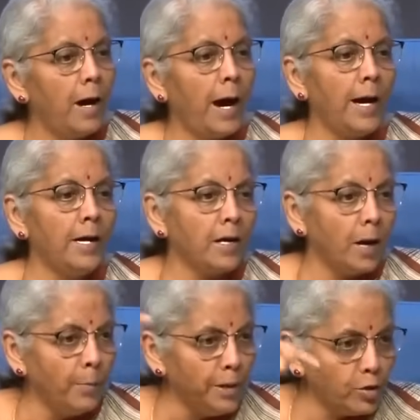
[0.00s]
and
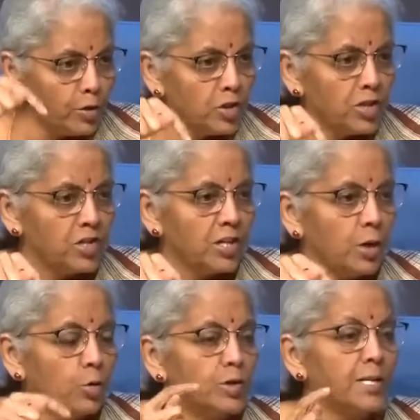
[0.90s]
come into the GST
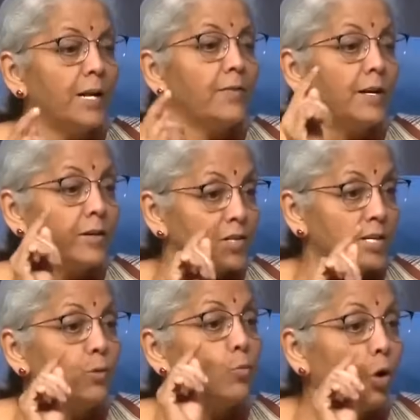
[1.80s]
council and then
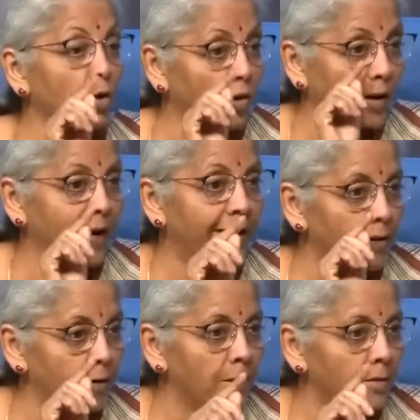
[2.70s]
decide what
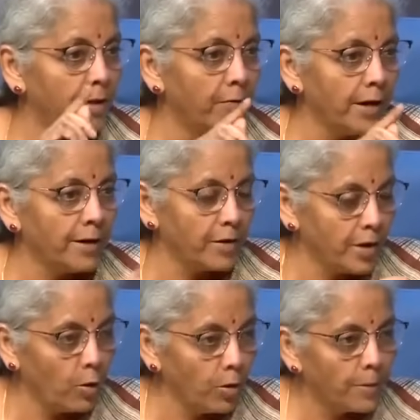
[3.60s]
rate they will
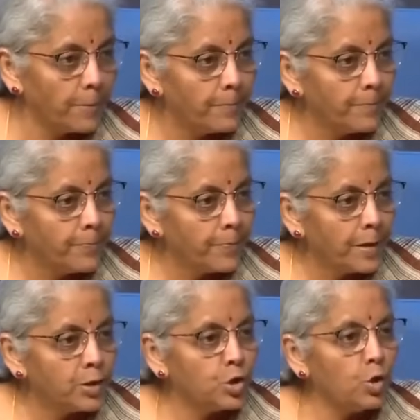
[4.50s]
agree on.
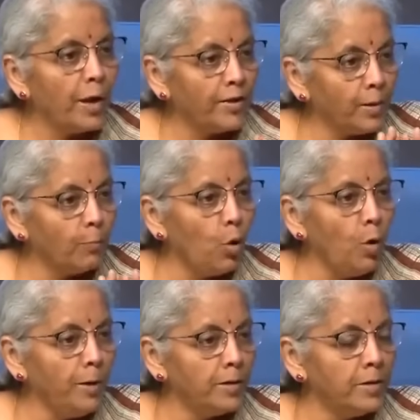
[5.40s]
So at the
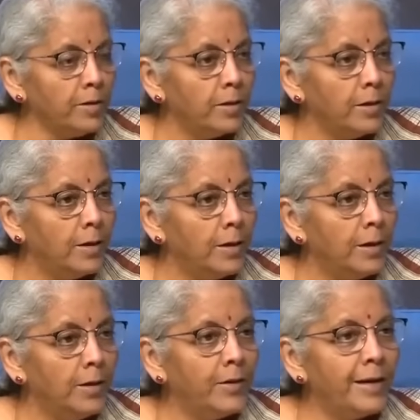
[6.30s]
moment,
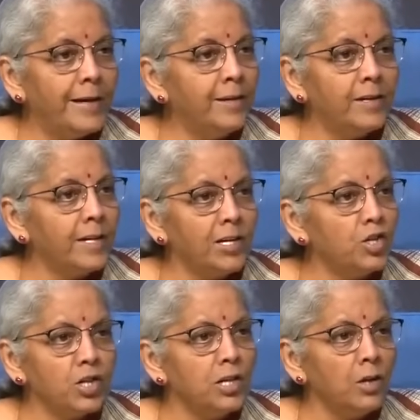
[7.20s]
the
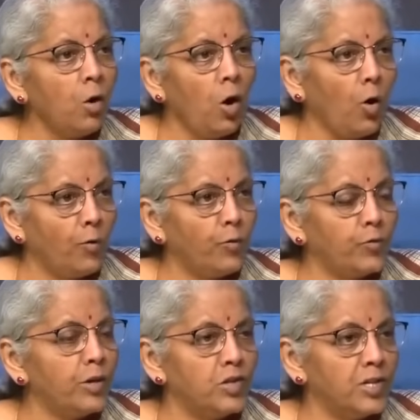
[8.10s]
intention
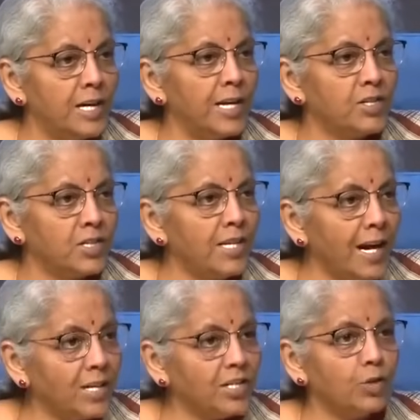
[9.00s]
of the GST
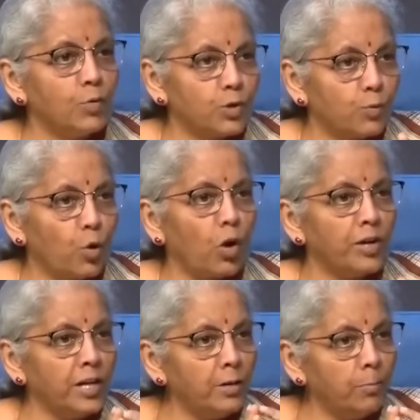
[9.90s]
as it was
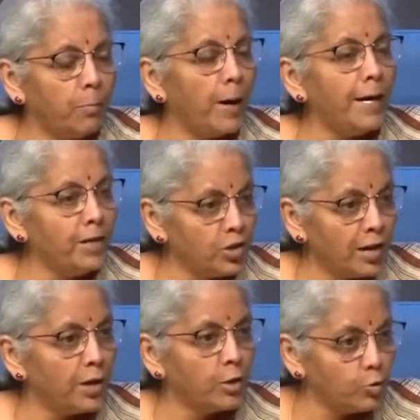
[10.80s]
brought in by
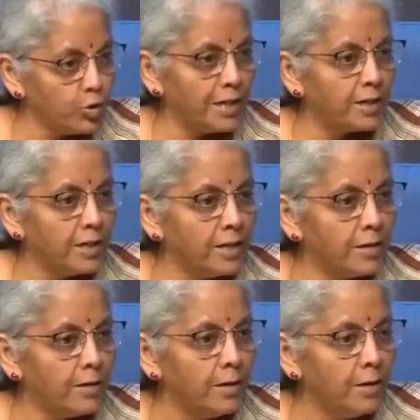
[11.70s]
Shri Arun
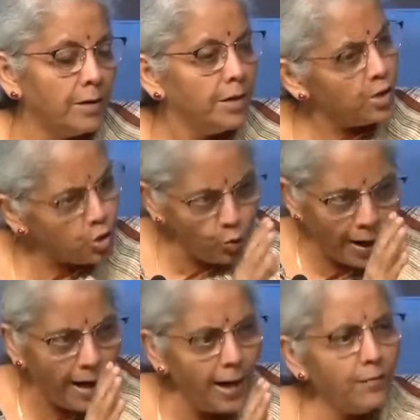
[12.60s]
Jaitley is to
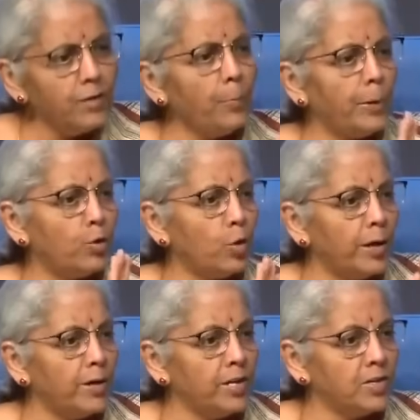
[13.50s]
have the
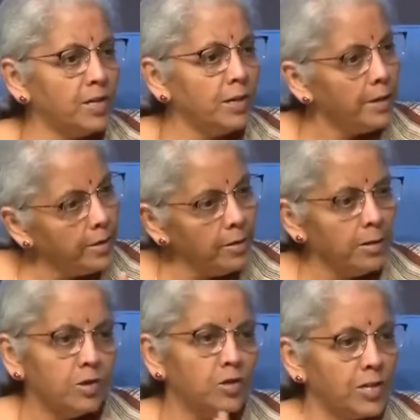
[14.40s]
petrol and diesel in
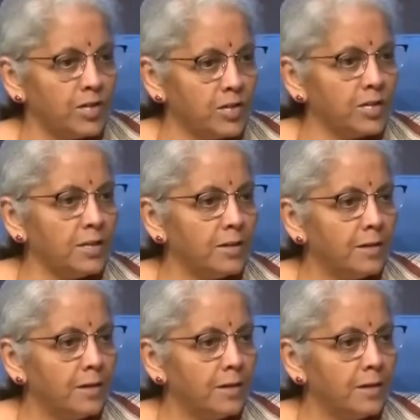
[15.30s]
GST.